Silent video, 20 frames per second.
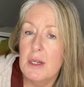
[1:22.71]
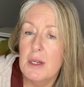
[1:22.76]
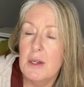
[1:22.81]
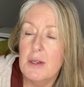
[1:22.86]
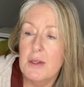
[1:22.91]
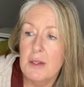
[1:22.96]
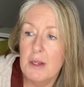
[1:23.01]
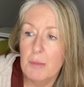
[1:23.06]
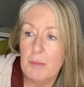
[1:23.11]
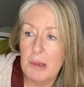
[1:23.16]

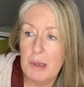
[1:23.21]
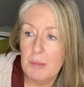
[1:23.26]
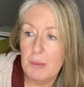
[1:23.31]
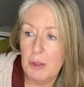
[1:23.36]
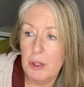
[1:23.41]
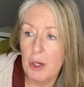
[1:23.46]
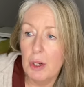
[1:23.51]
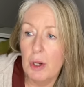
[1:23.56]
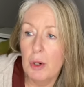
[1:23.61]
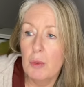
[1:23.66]
Some people
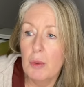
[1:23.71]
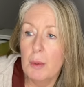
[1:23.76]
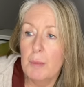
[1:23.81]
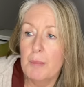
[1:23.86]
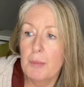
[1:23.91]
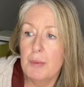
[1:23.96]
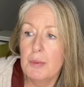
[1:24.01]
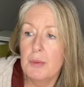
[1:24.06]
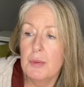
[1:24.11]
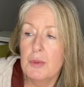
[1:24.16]
can go
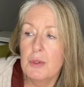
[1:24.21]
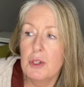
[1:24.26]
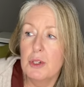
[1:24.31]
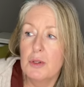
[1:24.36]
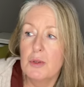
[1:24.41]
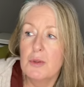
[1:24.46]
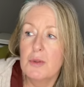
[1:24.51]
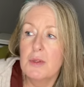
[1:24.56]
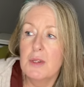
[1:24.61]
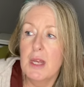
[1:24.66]
up to
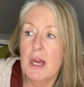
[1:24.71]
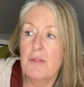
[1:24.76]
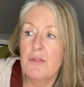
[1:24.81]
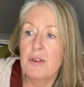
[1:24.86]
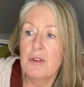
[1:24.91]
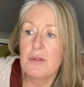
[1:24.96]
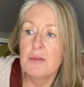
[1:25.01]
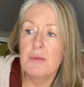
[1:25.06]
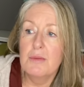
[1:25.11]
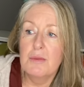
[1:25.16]

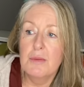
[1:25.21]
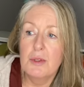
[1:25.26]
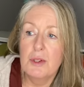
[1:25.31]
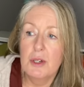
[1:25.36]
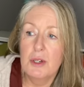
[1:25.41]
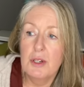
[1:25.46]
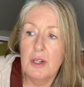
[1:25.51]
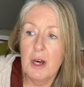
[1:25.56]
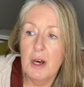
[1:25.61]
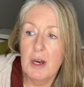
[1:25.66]
seven, to
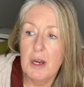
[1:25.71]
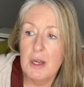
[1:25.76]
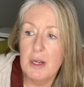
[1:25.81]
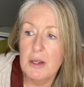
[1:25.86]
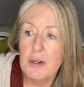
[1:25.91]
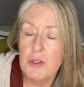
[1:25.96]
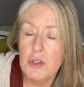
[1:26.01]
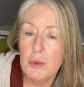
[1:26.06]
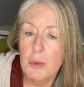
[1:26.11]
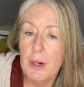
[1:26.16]
nine,
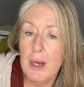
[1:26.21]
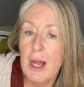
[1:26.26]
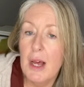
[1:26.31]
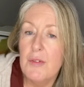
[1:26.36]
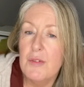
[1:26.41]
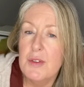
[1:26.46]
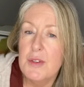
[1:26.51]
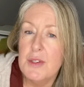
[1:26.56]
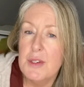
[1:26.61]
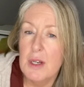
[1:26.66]
to
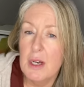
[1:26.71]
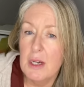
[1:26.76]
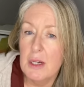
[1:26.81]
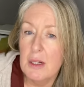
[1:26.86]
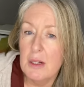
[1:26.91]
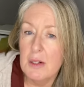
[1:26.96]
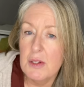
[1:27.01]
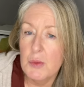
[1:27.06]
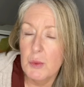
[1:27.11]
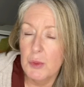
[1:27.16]
11
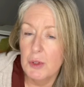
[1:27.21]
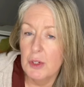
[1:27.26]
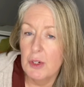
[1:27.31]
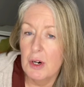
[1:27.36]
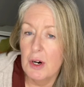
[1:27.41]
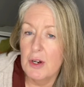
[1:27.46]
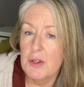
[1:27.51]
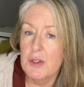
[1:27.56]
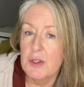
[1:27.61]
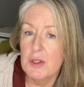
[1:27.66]
cycles with a
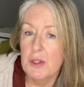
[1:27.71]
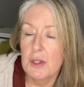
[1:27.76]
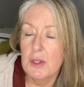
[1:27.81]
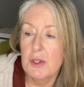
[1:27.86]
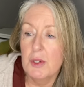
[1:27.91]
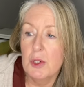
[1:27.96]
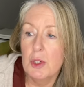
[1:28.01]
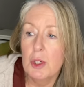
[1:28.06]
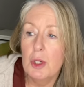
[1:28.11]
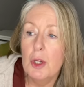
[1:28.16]

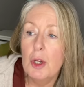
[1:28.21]
narcissist